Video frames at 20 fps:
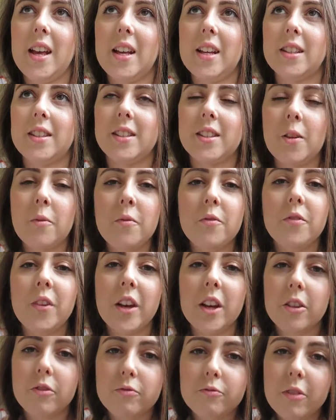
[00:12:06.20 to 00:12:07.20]

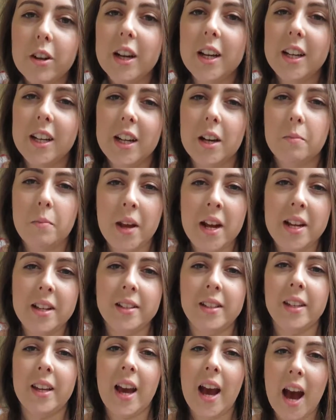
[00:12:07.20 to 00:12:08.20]
something really
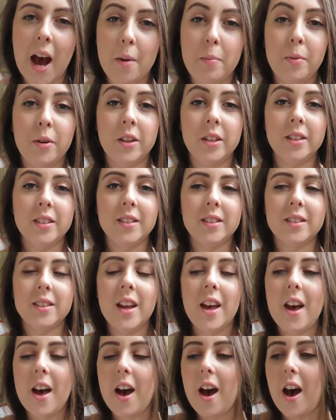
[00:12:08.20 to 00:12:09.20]
amazing happens,
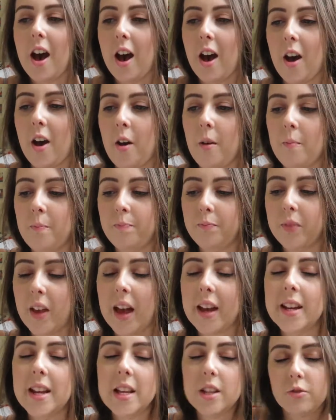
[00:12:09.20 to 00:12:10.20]

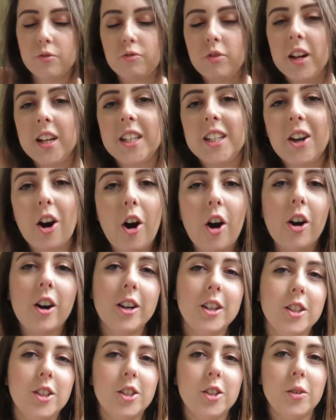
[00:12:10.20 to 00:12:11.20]
and it's really
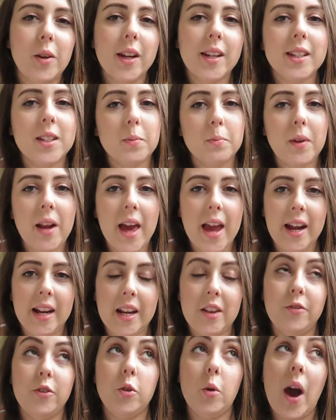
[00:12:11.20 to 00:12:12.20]
hard to
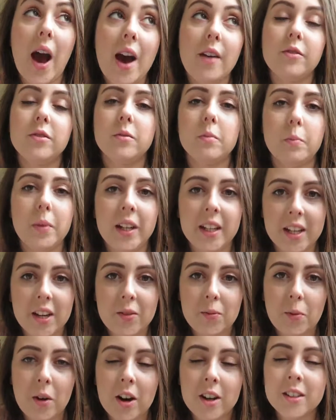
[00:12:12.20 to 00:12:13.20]
explain if you haven't been
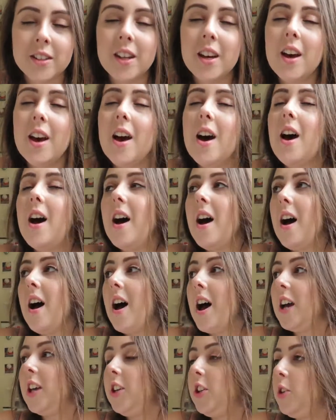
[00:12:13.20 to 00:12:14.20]
in one.
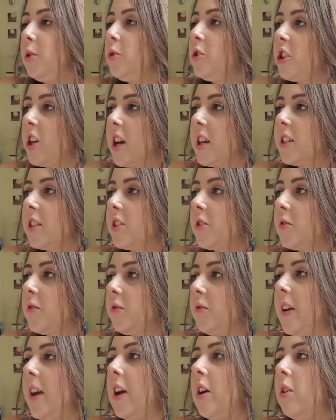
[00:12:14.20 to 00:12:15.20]
You just
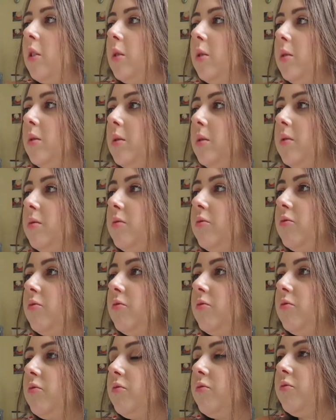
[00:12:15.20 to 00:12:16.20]
feel
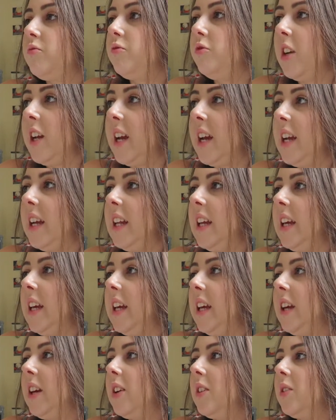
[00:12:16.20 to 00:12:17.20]

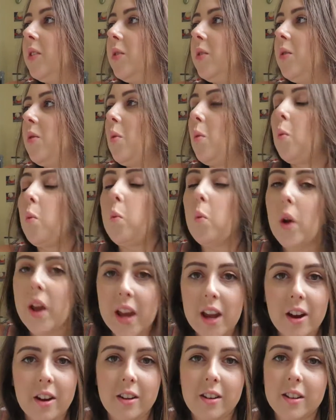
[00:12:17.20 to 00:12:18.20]
really
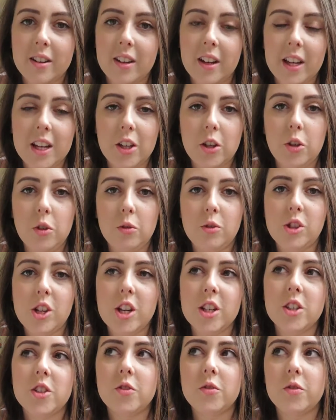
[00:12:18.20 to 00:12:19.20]
weird, like you
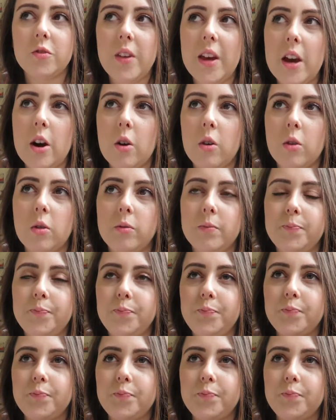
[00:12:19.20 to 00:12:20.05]
just feel